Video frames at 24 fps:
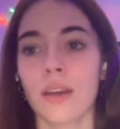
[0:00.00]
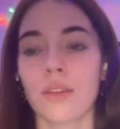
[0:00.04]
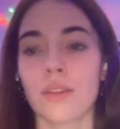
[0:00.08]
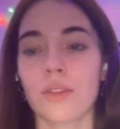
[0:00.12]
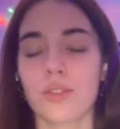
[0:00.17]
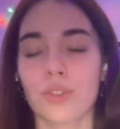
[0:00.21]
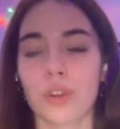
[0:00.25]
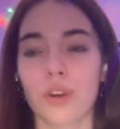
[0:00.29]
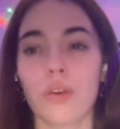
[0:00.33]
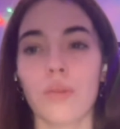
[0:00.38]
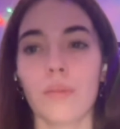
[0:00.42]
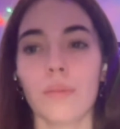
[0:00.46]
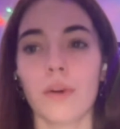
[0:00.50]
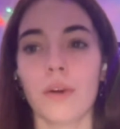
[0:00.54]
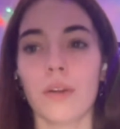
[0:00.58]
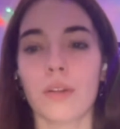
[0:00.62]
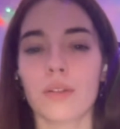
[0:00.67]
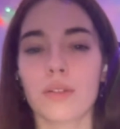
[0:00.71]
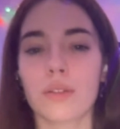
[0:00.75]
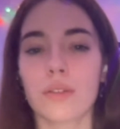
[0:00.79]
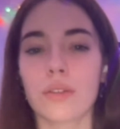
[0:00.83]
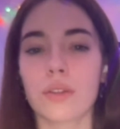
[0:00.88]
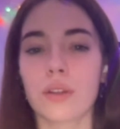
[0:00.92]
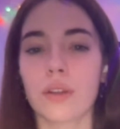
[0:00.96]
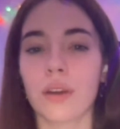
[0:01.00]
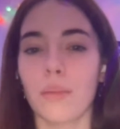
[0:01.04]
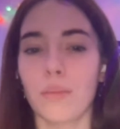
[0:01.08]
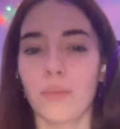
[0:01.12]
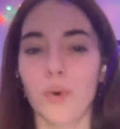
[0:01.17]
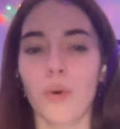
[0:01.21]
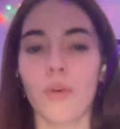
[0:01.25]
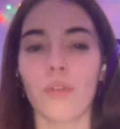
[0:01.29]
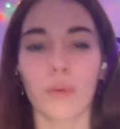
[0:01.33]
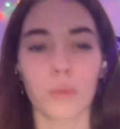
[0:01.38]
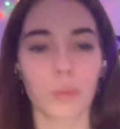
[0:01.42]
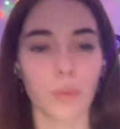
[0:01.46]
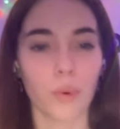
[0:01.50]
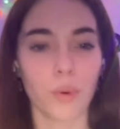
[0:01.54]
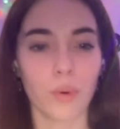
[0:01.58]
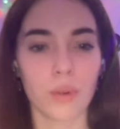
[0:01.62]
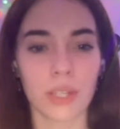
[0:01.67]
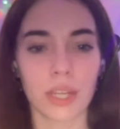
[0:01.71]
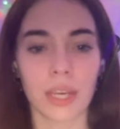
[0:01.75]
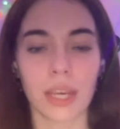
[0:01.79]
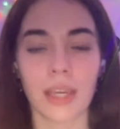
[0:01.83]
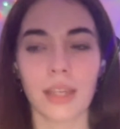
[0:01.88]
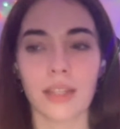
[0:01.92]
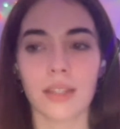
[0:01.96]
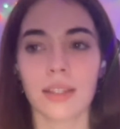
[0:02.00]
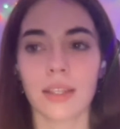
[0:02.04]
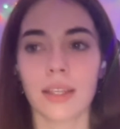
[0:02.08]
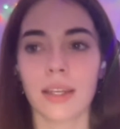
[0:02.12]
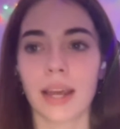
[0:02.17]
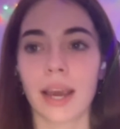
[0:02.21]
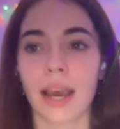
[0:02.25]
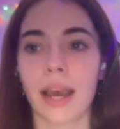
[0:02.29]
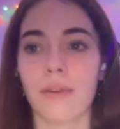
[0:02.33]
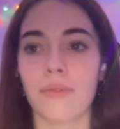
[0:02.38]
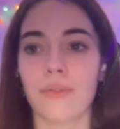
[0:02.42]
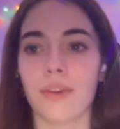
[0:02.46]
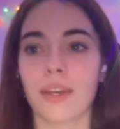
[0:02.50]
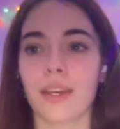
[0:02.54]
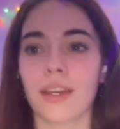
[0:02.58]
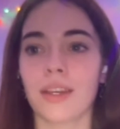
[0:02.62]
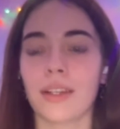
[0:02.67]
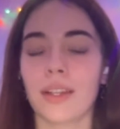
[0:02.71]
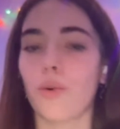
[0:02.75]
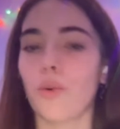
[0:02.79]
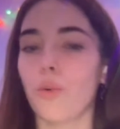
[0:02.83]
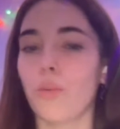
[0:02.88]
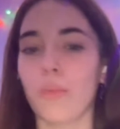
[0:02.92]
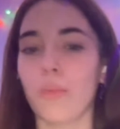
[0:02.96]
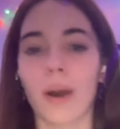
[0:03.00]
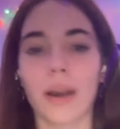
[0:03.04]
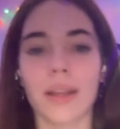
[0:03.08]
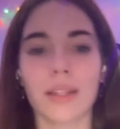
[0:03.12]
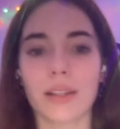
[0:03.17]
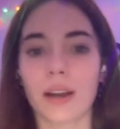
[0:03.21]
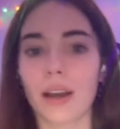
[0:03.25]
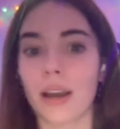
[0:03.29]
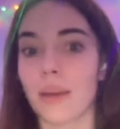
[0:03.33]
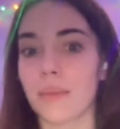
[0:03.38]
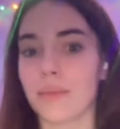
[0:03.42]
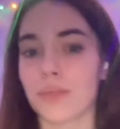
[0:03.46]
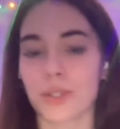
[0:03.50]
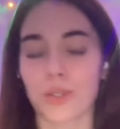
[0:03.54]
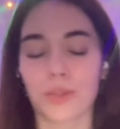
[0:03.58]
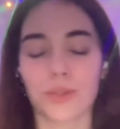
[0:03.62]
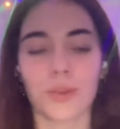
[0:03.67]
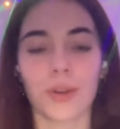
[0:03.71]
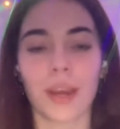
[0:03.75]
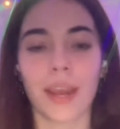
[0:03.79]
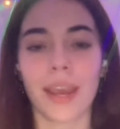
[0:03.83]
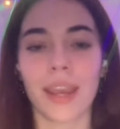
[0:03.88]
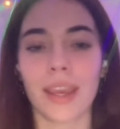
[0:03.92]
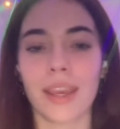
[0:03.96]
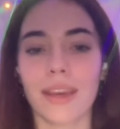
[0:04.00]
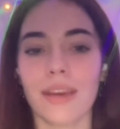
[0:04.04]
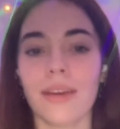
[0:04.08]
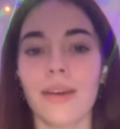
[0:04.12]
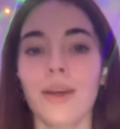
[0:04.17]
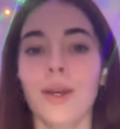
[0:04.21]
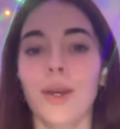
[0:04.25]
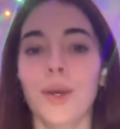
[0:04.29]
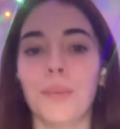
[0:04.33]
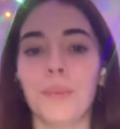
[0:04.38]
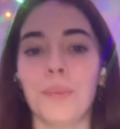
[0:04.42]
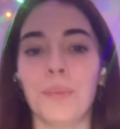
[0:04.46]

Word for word: so much more rewarding than having all my time to create,